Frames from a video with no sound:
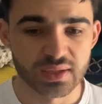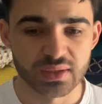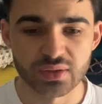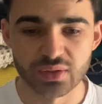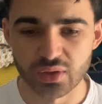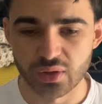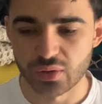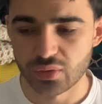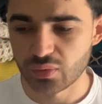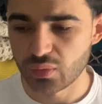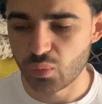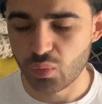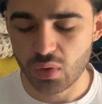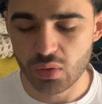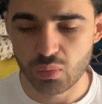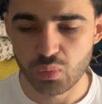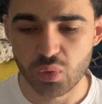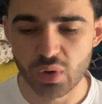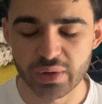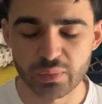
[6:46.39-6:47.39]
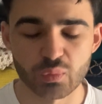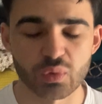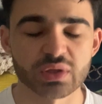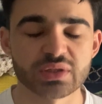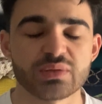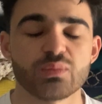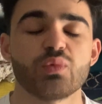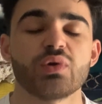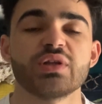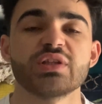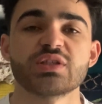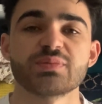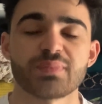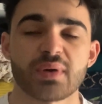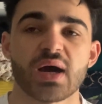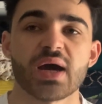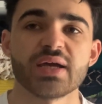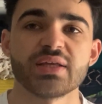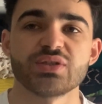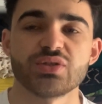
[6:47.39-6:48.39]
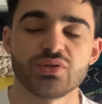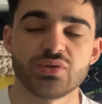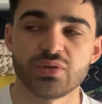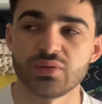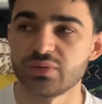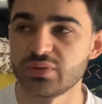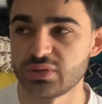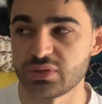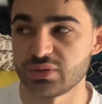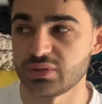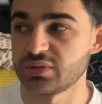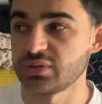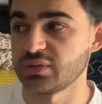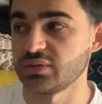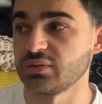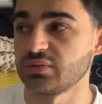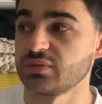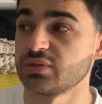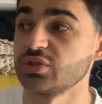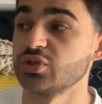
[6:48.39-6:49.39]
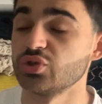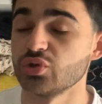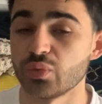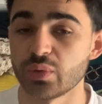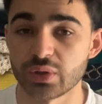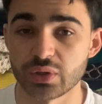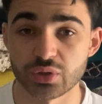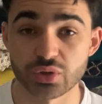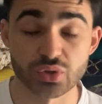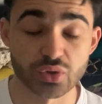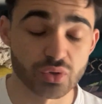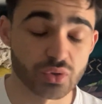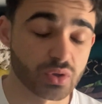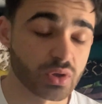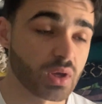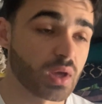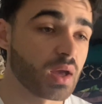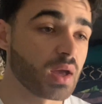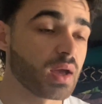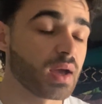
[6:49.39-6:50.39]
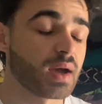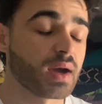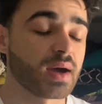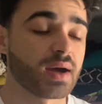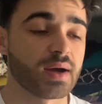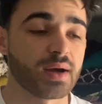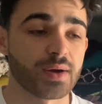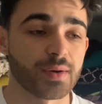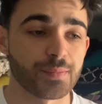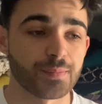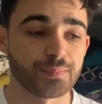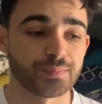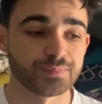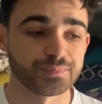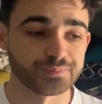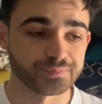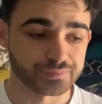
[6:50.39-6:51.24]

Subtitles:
what inspires you to do what you do. Um,